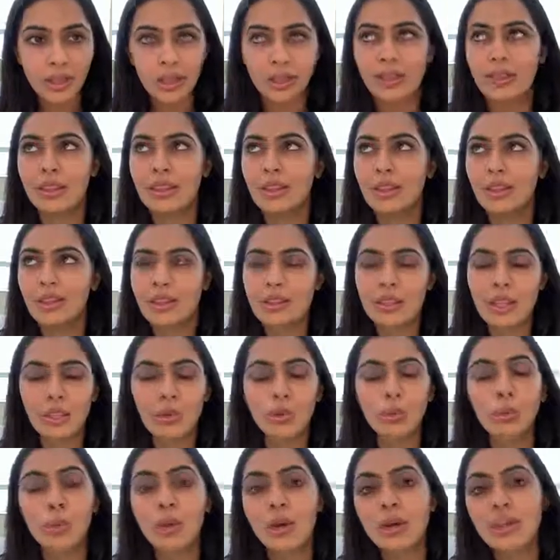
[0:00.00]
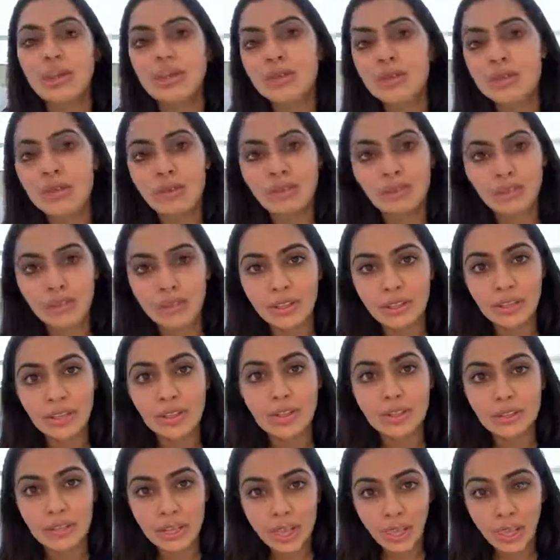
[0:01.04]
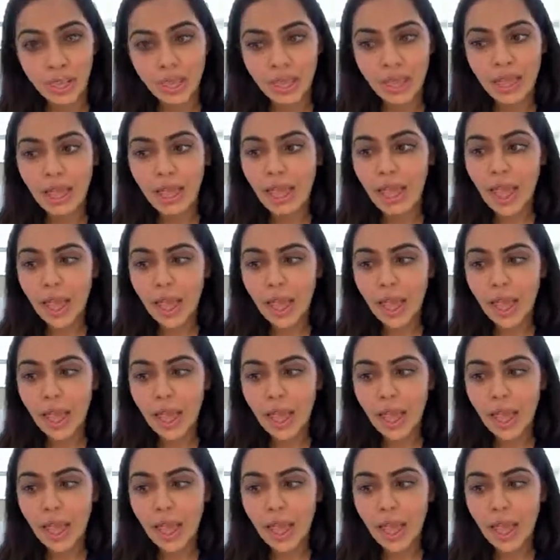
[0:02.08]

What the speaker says: I think it was like $170 a day,